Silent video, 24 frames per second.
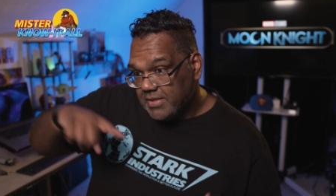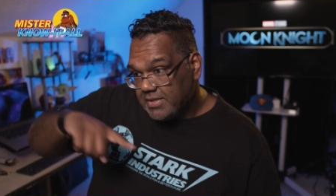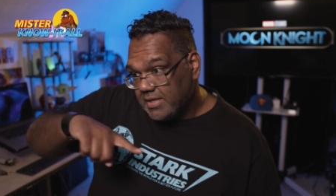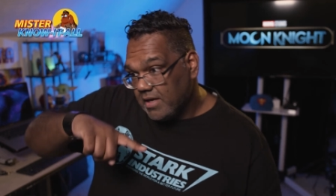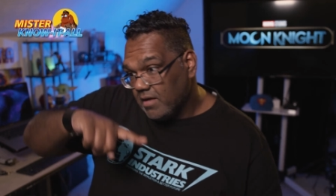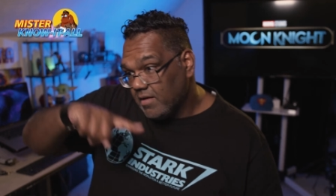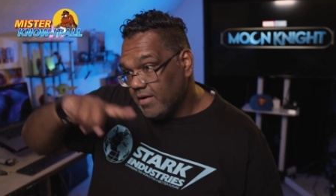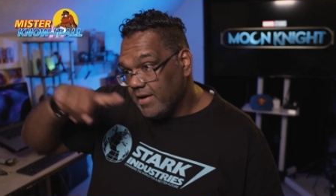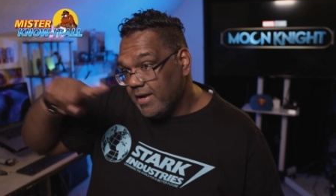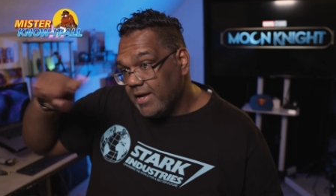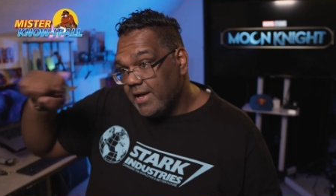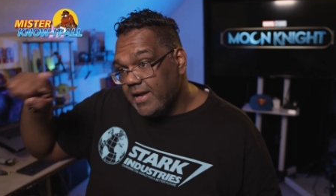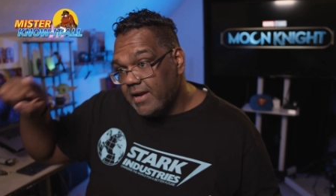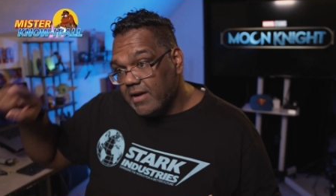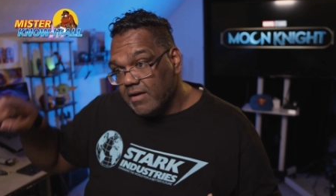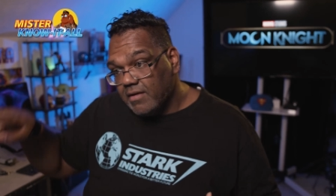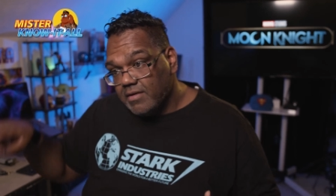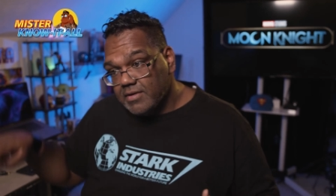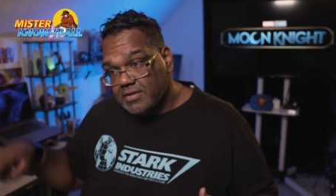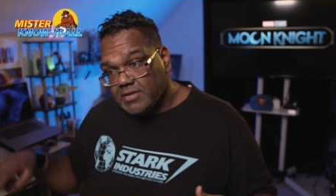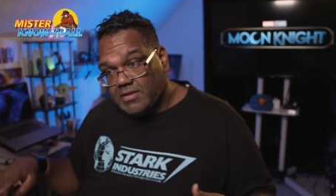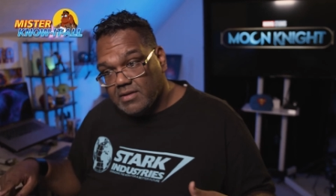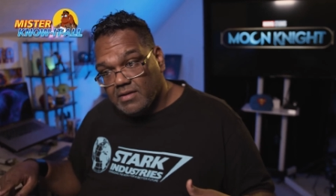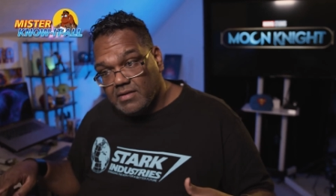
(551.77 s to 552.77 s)
area
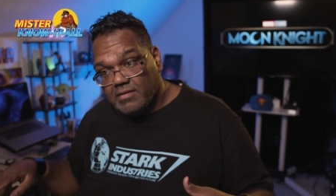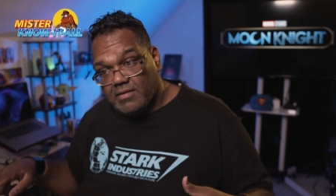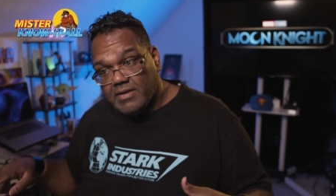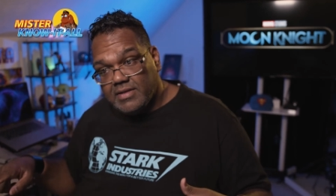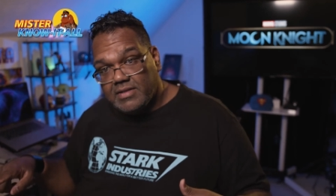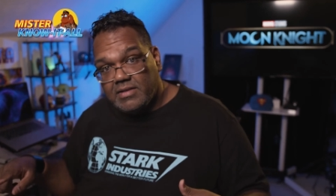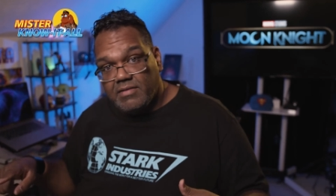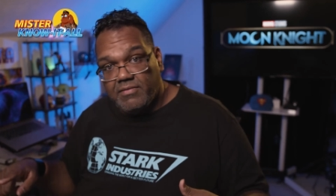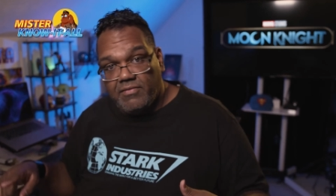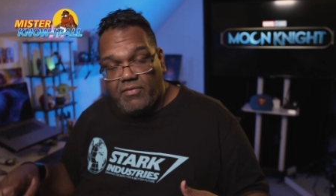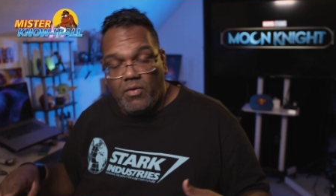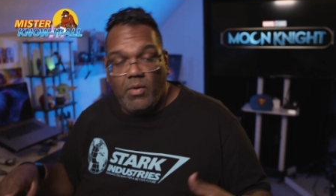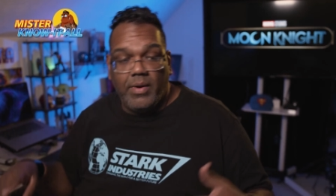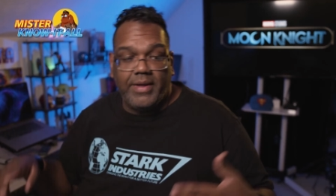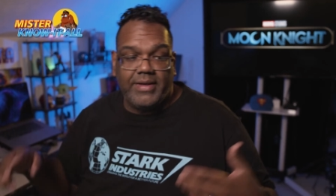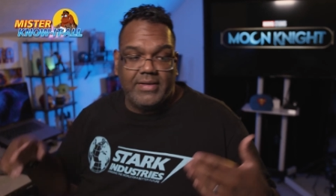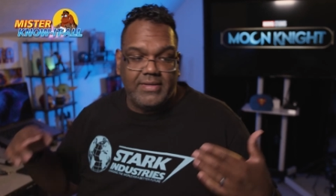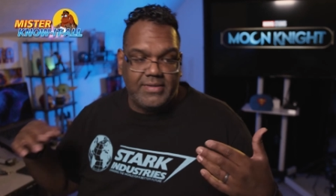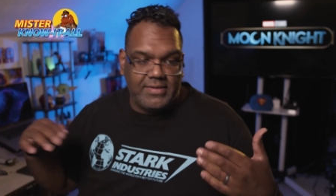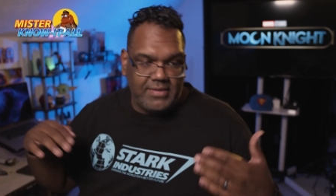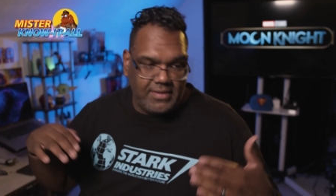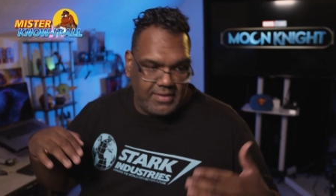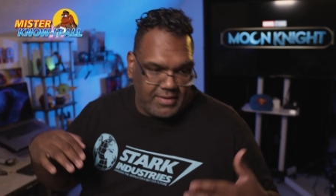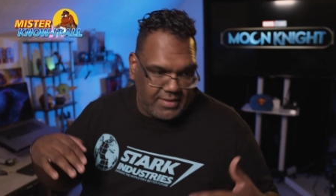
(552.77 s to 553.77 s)
here is the
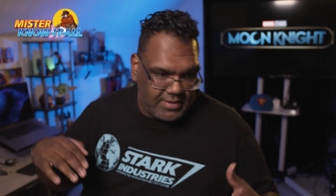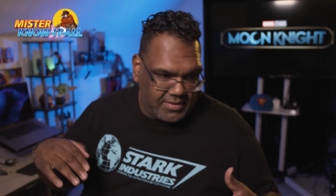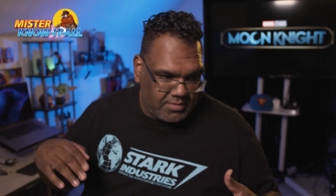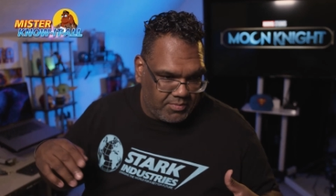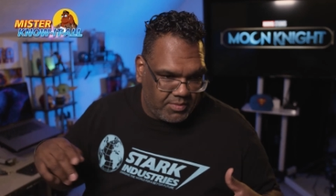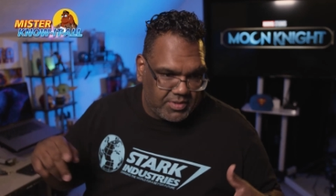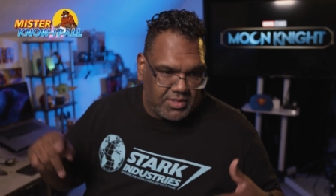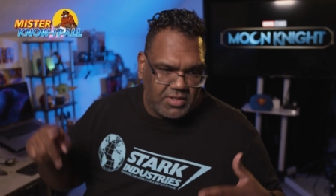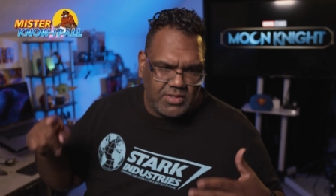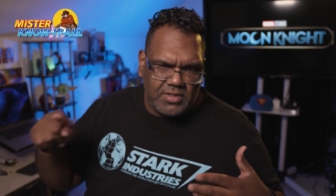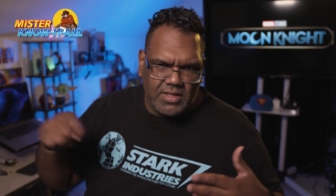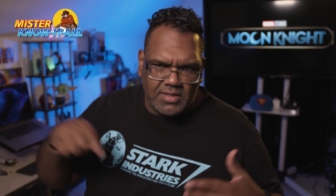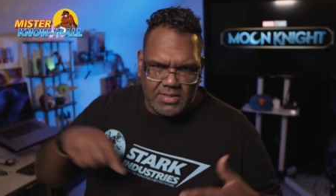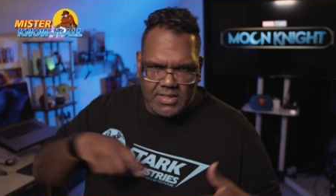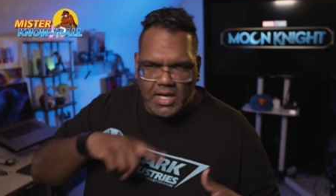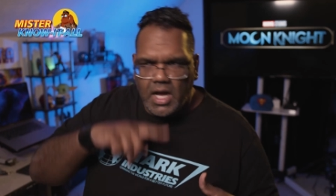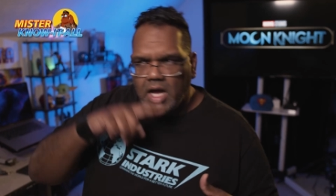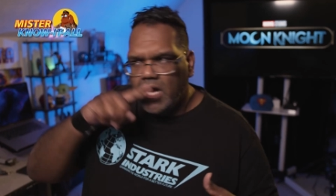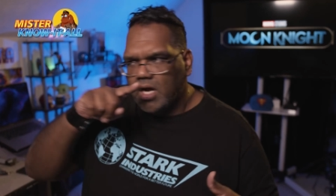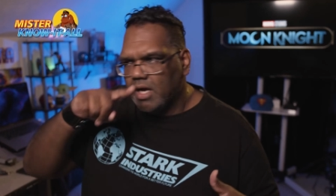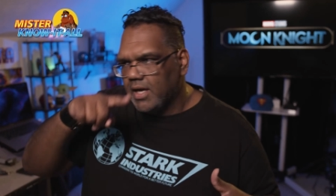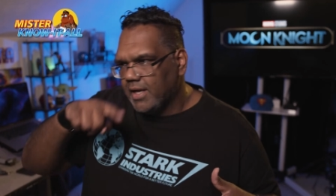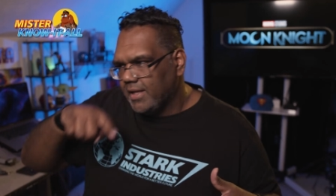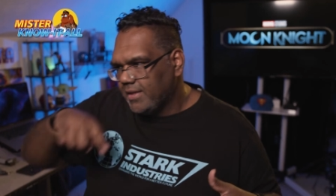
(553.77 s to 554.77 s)
voice, and it's, which is the
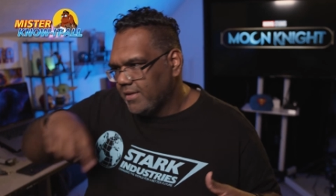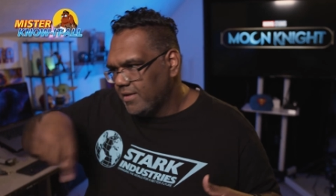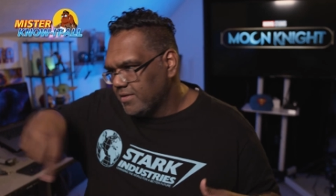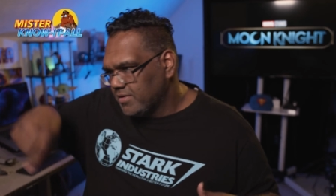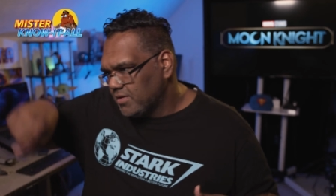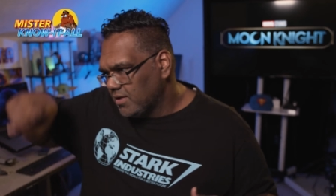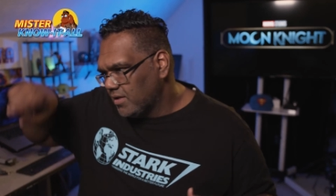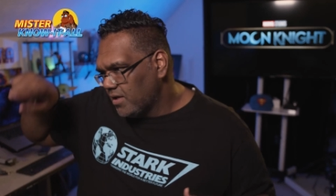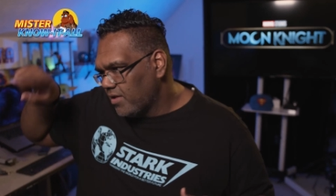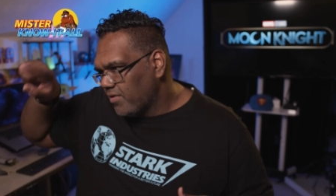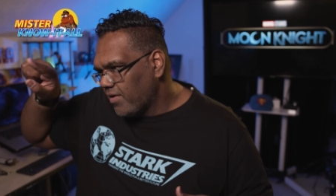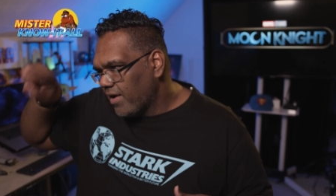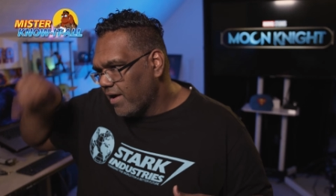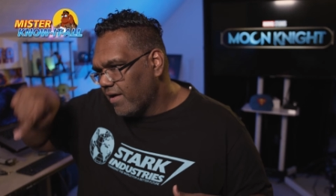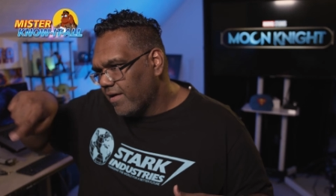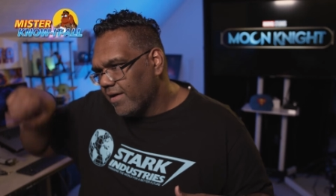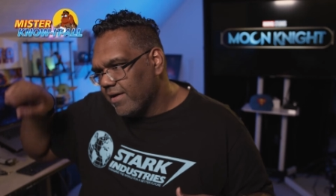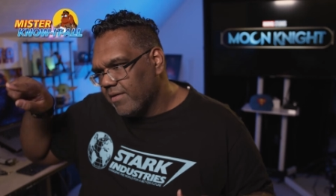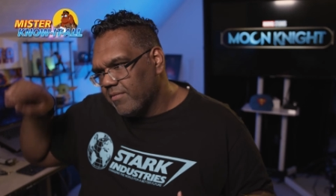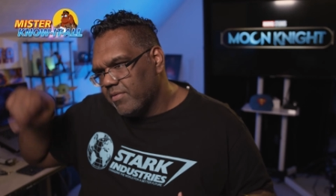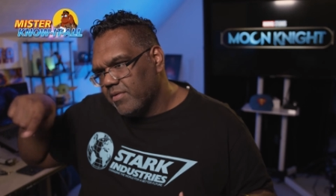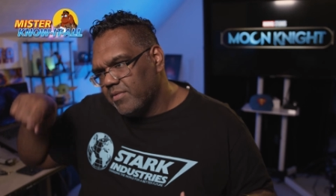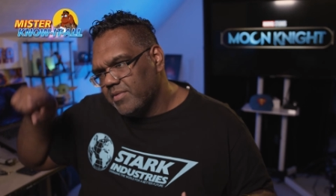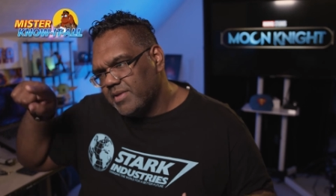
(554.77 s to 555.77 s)
tongue, and there's another
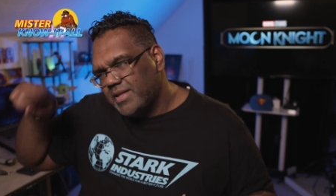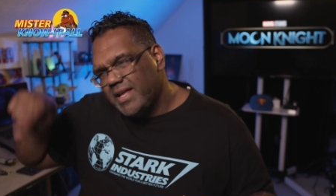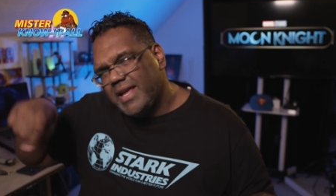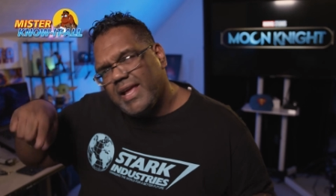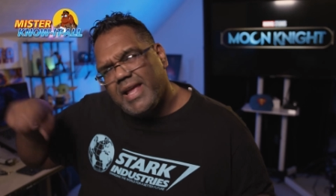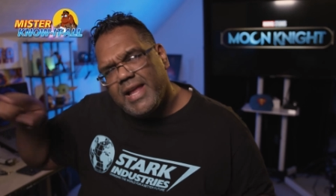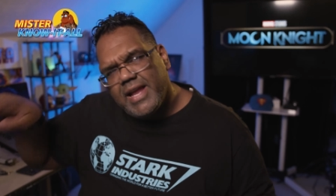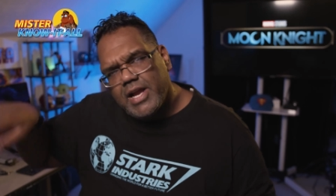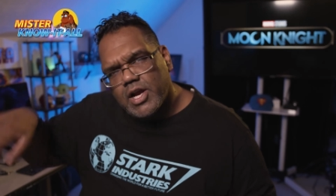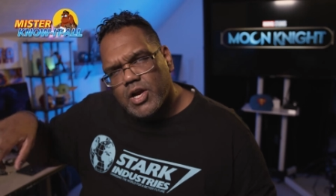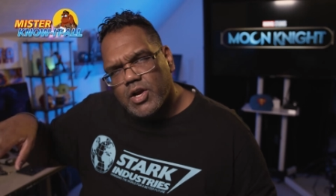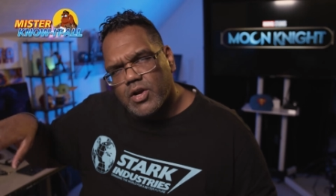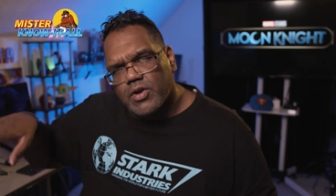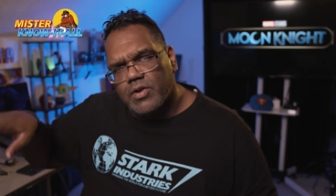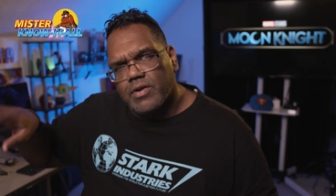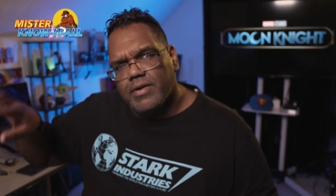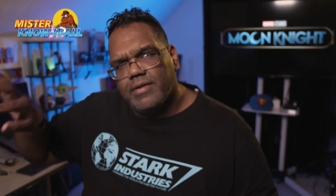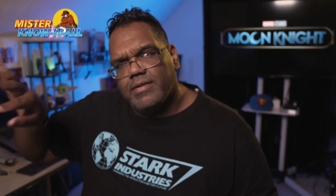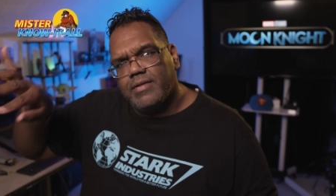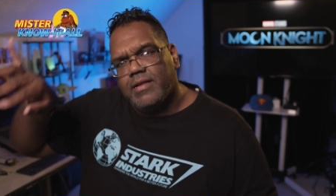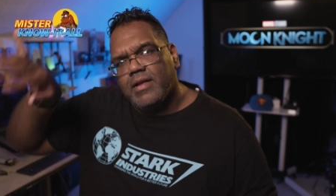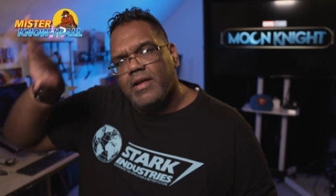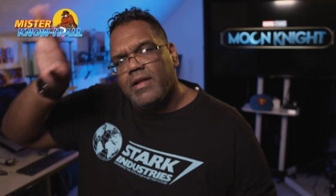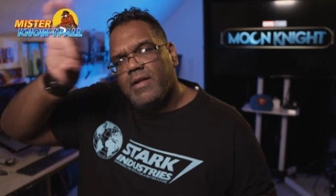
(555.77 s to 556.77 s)
area with the ear,
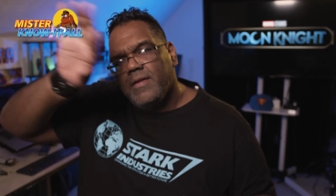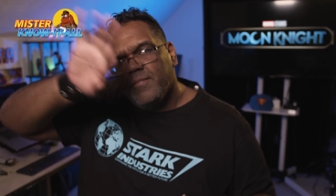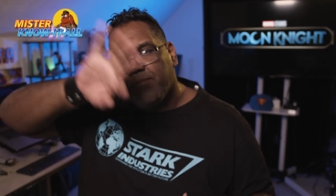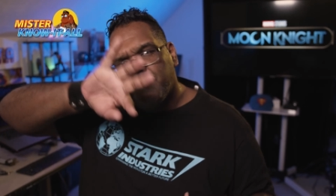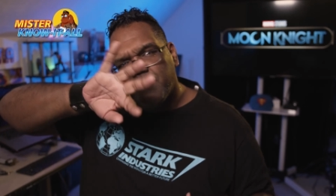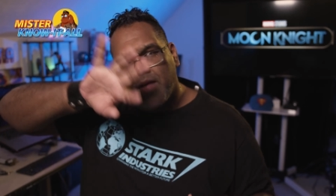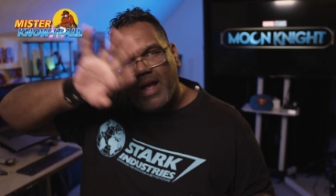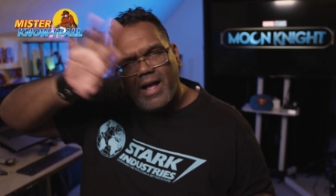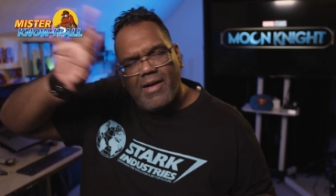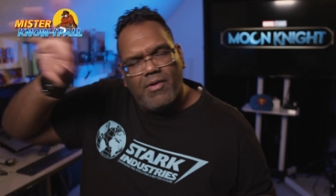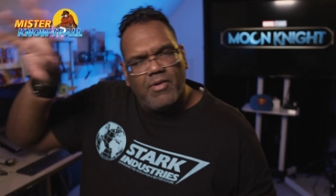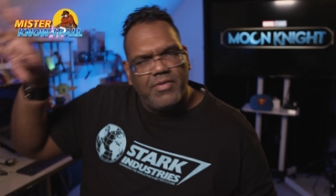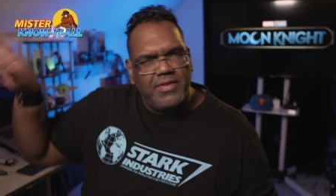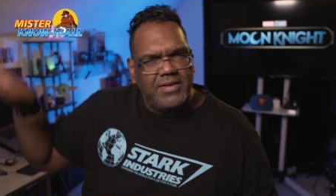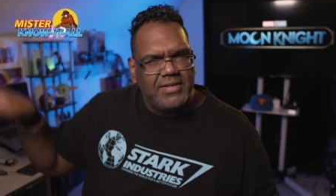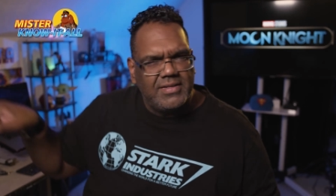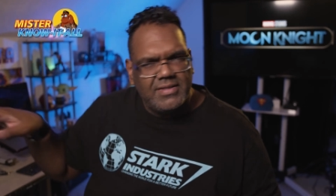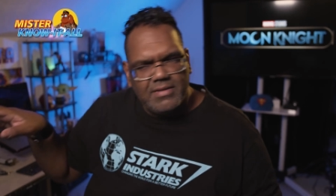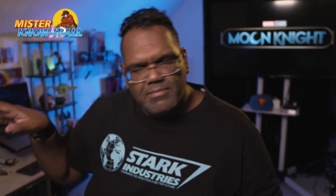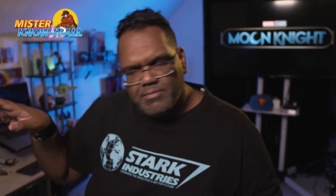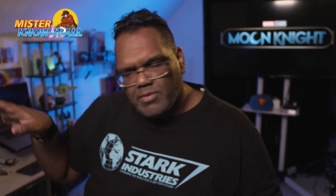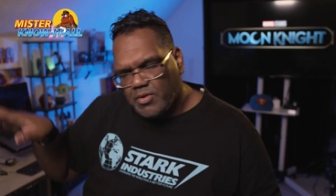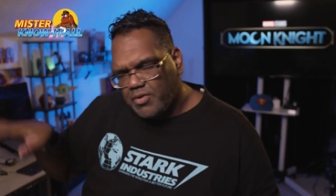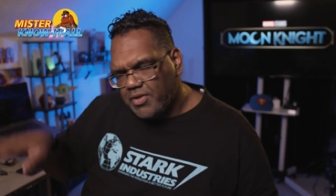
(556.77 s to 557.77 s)
and how these
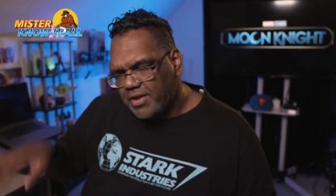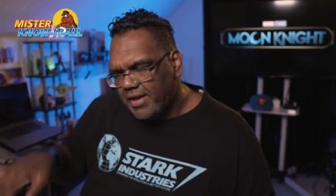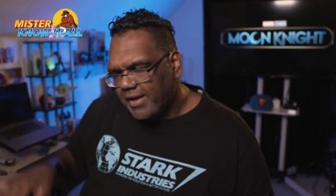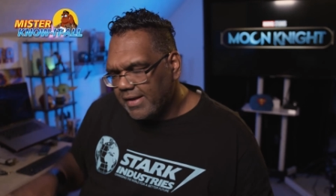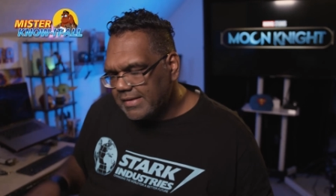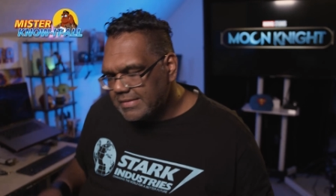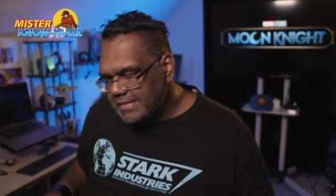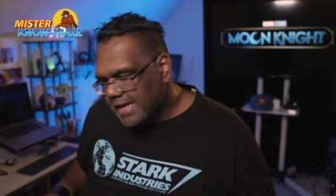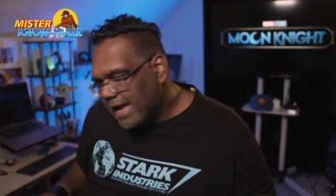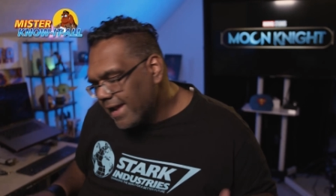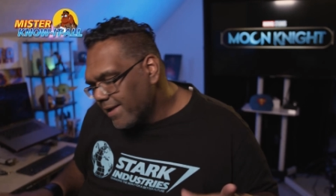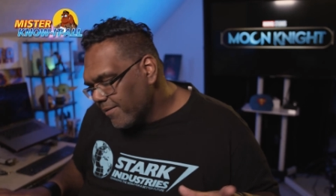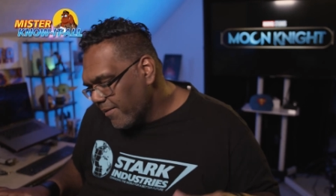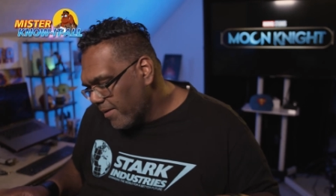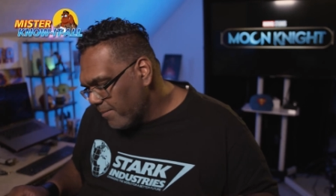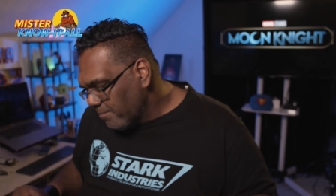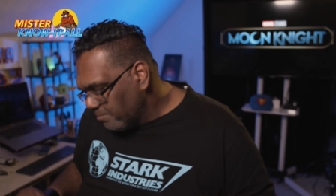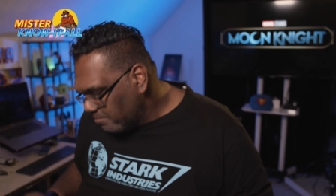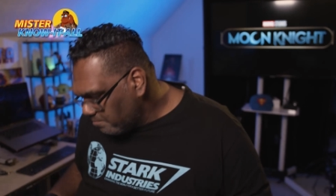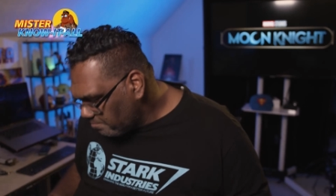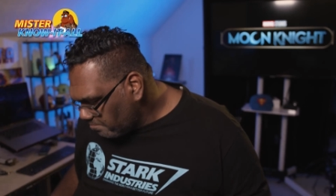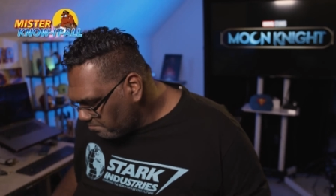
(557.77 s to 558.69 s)
symbol things. Anyway,